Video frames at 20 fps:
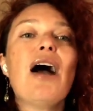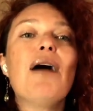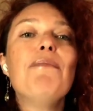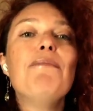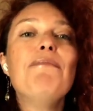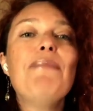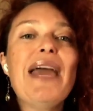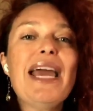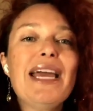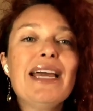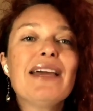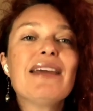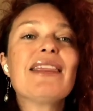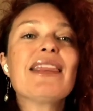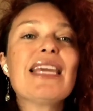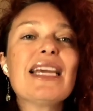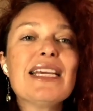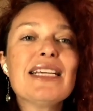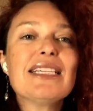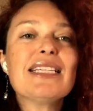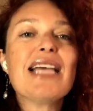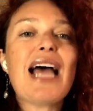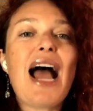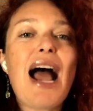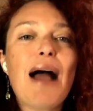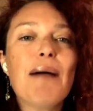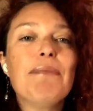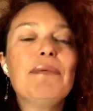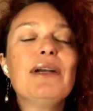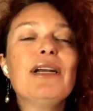make things
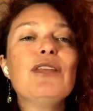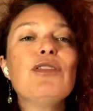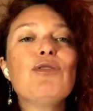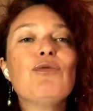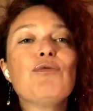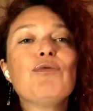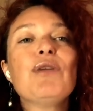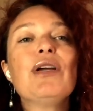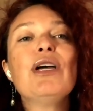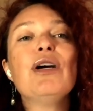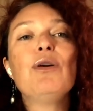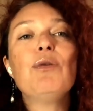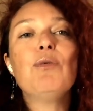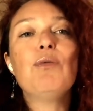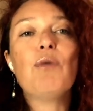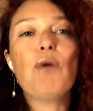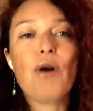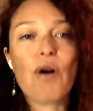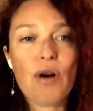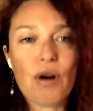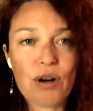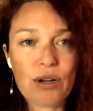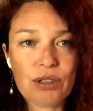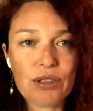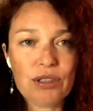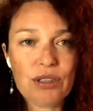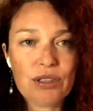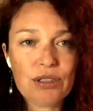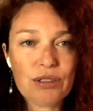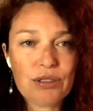happen in the real
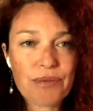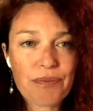world?